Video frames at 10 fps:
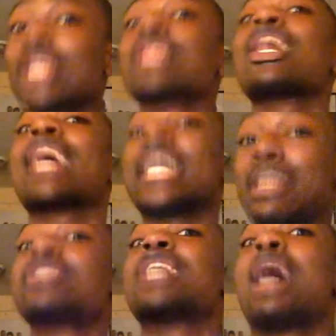look at
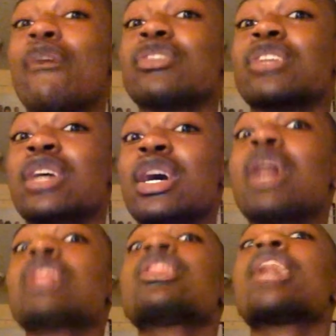themselves.
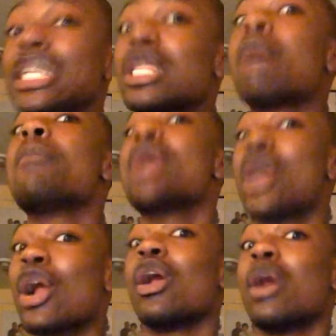Look in the
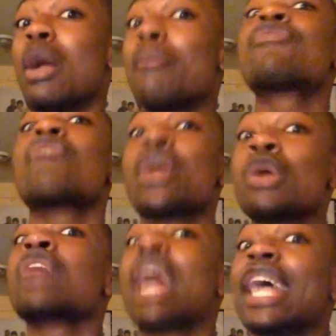mirror before you
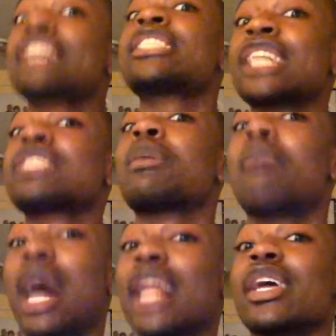try and shade
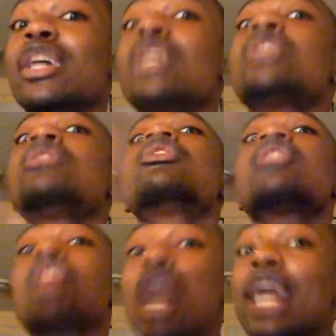somebody.
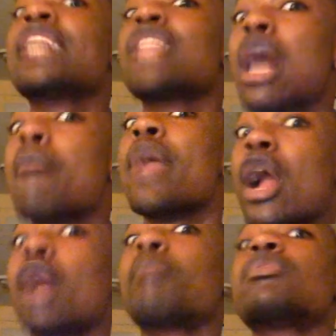Look in the
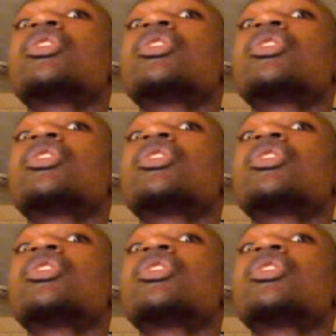mirror.